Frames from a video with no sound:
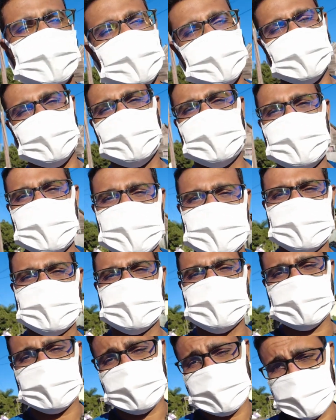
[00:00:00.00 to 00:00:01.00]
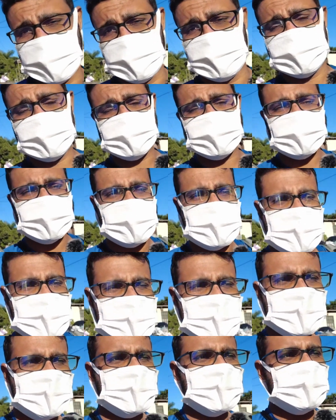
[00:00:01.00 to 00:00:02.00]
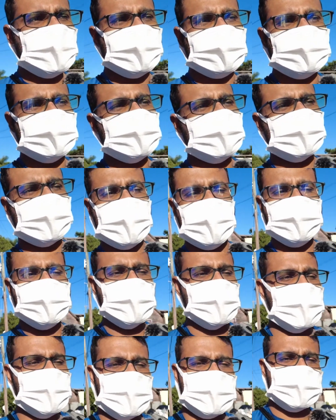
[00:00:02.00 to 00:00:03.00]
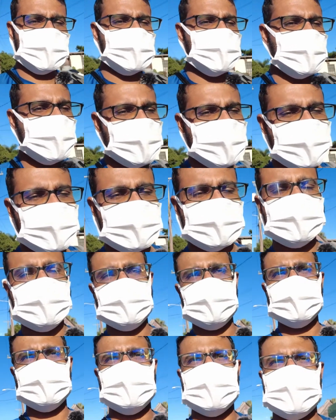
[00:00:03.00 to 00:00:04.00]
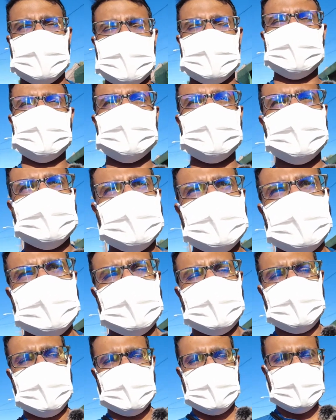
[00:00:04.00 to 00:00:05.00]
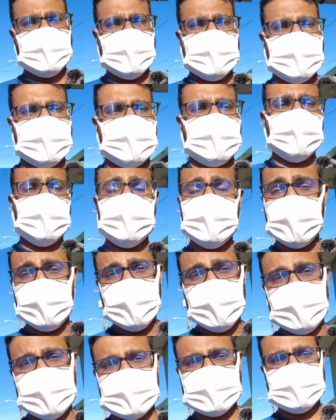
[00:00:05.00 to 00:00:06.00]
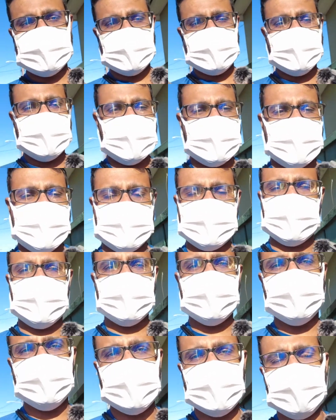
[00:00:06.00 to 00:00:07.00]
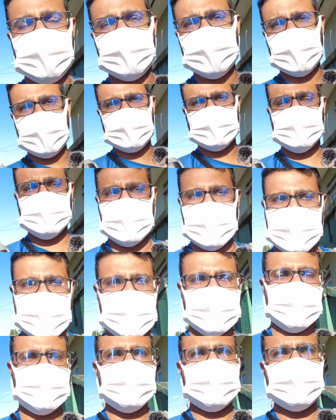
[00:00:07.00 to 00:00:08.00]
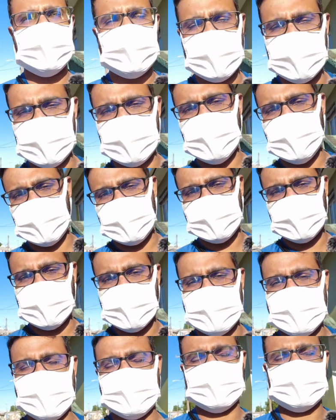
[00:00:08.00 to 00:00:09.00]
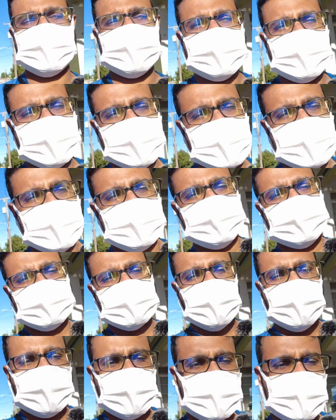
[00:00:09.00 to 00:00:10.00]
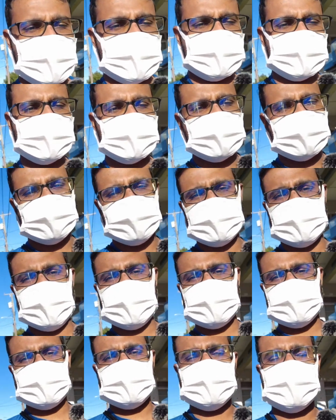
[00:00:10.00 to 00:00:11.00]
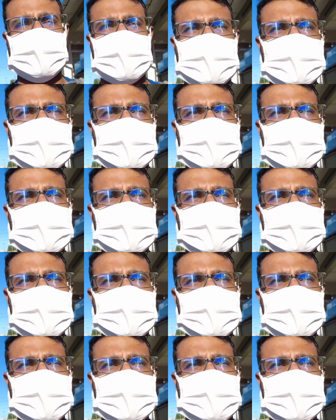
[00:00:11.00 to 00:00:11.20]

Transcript: card over here which i really miss uh, just tap and go i wish that was the case uh, or maybe it is there i'm not aware if you guys know about it let me know in the comments uh, so that's